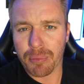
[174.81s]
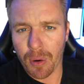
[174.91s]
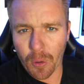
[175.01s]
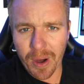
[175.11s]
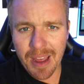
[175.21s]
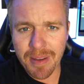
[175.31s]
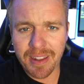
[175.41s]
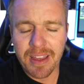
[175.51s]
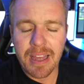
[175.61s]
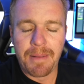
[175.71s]
program
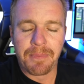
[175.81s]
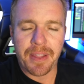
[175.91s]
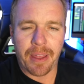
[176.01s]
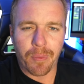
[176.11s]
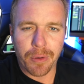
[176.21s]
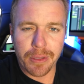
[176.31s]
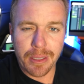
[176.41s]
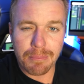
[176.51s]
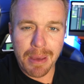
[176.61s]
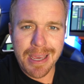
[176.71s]
it, and
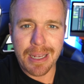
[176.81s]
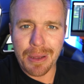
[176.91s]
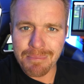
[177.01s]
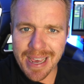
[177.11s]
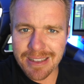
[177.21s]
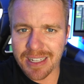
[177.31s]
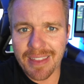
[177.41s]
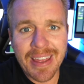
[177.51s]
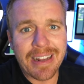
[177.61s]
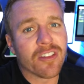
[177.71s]
really make it amazing.
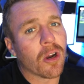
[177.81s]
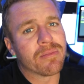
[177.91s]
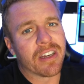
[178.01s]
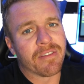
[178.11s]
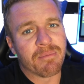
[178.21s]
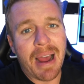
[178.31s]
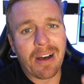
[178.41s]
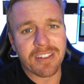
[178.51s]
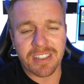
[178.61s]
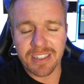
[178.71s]
And then in terms of
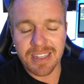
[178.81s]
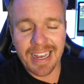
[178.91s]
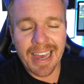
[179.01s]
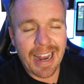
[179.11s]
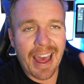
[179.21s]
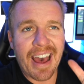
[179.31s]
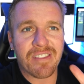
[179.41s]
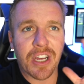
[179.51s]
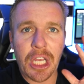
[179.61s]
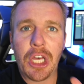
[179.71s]
mouses, I gotta
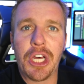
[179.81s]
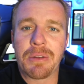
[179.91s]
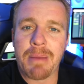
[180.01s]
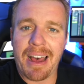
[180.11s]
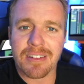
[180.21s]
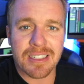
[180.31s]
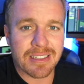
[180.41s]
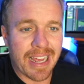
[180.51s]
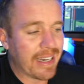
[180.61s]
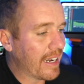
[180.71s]
have a good mouse,
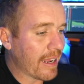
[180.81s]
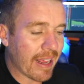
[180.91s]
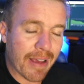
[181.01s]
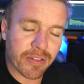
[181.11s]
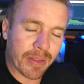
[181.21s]
because I need to have